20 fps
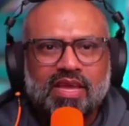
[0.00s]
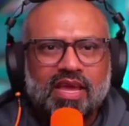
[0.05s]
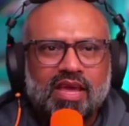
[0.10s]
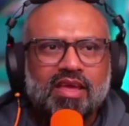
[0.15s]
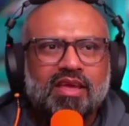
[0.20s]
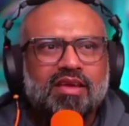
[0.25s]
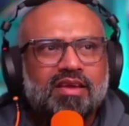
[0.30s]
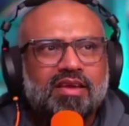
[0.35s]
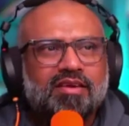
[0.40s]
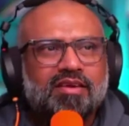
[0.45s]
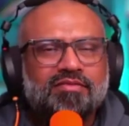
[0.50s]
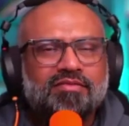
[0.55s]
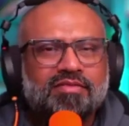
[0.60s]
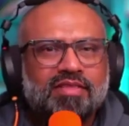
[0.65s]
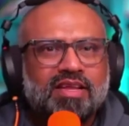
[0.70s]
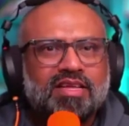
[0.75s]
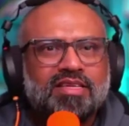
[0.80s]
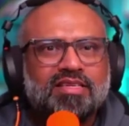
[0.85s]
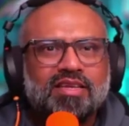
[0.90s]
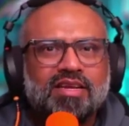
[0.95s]
Okay,
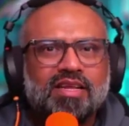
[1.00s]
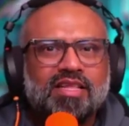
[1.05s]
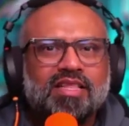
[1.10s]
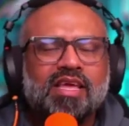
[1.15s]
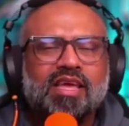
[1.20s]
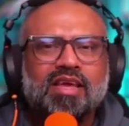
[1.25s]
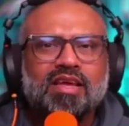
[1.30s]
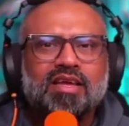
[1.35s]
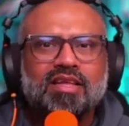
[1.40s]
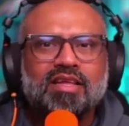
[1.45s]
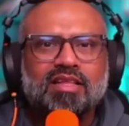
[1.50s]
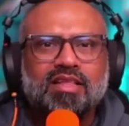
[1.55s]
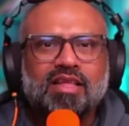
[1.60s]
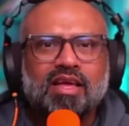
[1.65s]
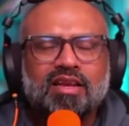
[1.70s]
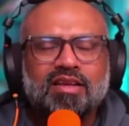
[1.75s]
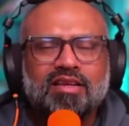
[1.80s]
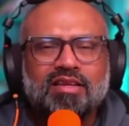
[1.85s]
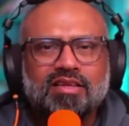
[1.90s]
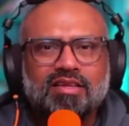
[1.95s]
if there's nothing,
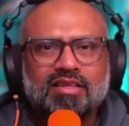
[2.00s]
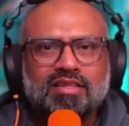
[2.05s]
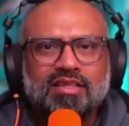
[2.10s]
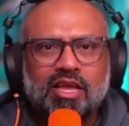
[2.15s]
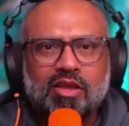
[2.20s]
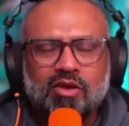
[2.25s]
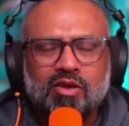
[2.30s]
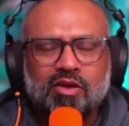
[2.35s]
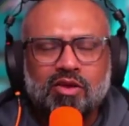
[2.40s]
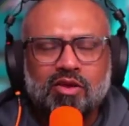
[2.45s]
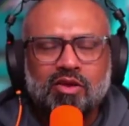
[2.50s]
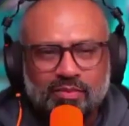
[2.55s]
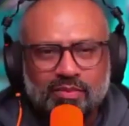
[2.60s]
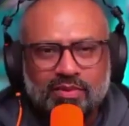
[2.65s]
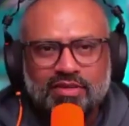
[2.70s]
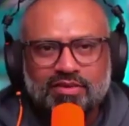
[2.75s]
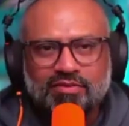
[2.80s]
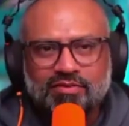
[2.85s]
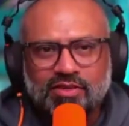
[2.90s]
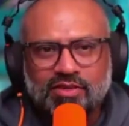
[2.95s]
then thank you very
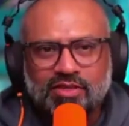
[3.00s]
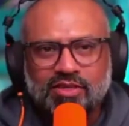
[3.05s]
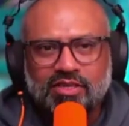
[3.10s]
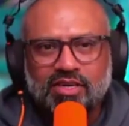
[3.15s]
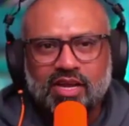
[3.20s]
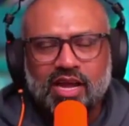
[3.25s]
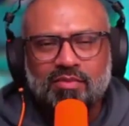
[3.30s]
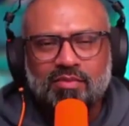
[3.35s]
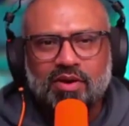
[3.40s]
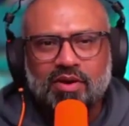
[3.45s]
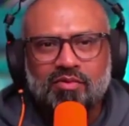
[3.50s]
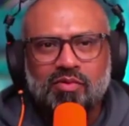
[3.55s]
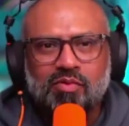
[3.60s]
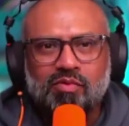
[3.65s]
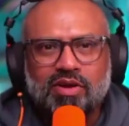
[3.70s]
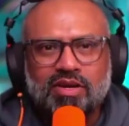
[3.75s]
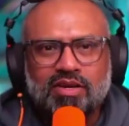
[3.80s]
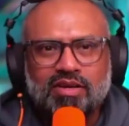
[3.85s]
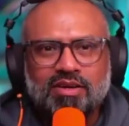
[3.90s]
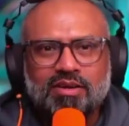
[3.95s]
much for your time,
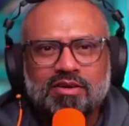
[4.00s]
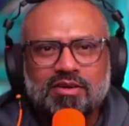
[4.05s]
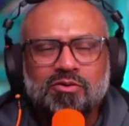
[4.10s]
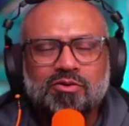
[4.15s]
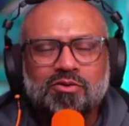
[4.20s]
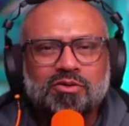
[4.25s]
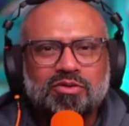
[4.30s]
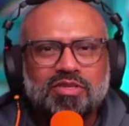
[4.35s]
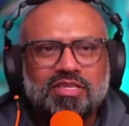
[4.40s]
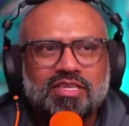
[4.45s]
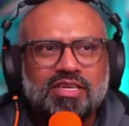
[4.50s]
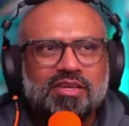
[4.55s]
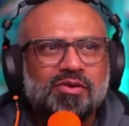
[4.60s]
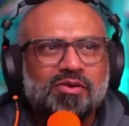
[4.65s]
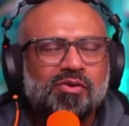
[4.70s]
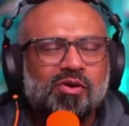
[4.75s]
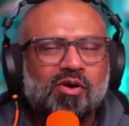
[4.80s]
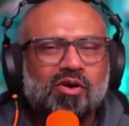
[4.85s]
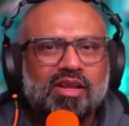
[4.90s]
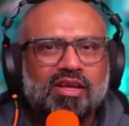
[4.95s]
everyone. Good to see
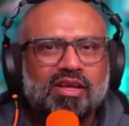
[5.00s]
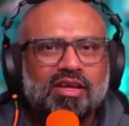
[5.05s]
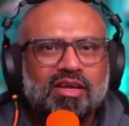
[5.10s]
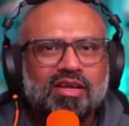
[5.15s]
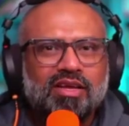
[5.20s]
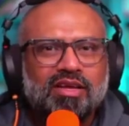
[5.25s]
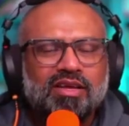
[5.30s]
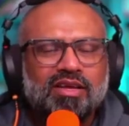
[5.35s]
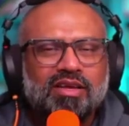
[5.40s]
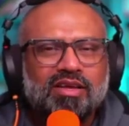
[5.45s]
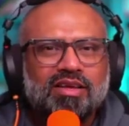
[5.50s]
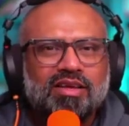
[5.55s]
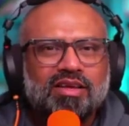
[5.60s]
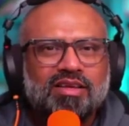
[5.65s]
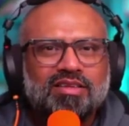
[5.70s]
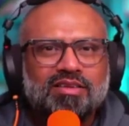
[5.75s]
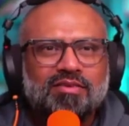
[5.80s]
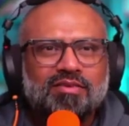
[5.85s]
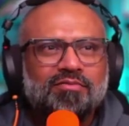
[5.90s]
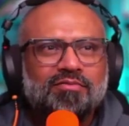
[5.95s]
you all.
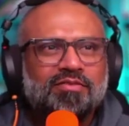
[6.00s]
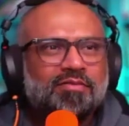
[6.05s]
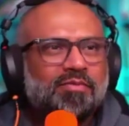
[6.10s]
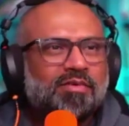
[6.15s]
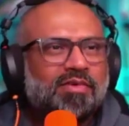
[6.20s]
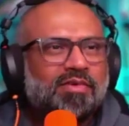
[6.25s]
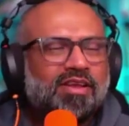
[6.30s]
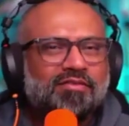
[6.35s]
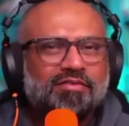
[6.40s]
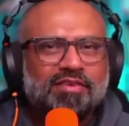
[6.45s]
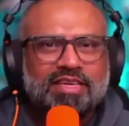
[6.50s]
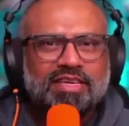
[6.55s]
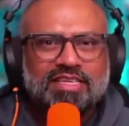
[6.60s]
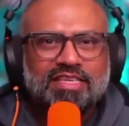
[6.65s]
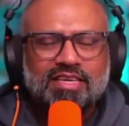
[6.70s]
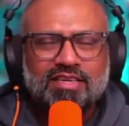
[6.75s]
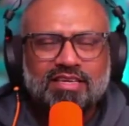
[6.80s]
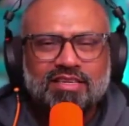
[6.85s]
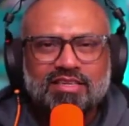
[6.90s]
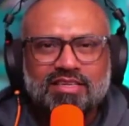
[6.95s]
Some familiar
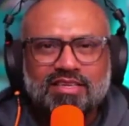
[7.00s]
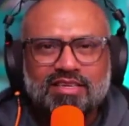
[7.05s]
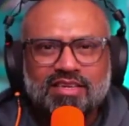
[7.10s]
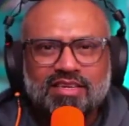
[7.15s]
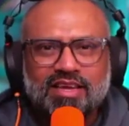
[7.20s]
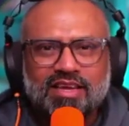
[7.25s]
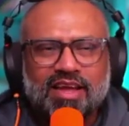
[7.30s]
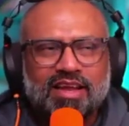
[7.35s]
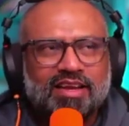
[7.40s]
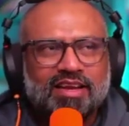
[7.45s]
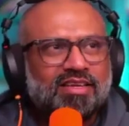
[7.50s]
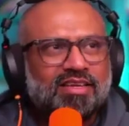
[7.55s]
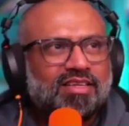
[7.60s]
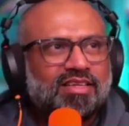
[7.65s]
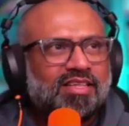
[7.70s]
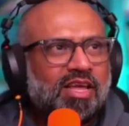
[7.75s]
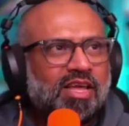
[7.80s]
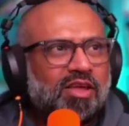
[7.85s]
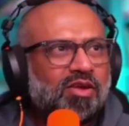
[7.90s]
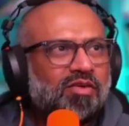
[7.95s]
faces. And
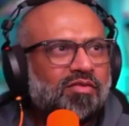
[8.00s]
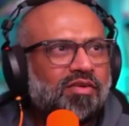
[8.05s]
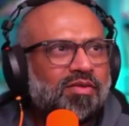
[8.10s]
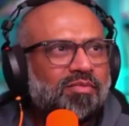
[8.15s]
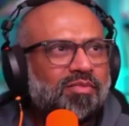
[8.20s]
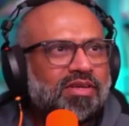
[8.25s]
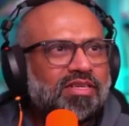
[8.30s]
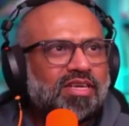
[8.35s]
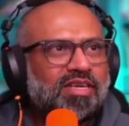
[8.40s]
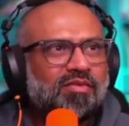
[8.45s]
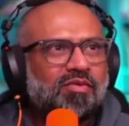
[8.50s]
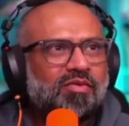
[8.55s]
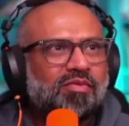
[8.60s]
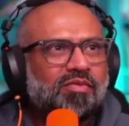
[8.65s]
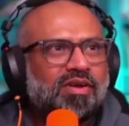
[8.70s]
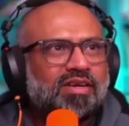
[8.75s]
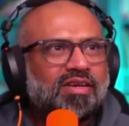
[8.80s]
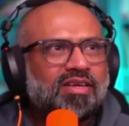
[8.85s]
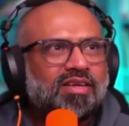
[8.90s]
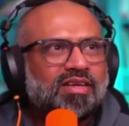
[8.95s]
thank you very much,
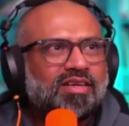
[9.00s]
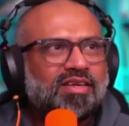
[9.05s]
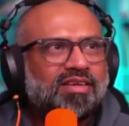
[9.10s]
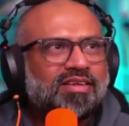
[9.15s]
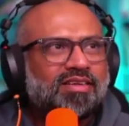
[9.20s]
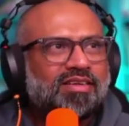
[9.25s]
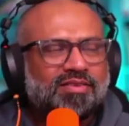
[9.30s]
everyone.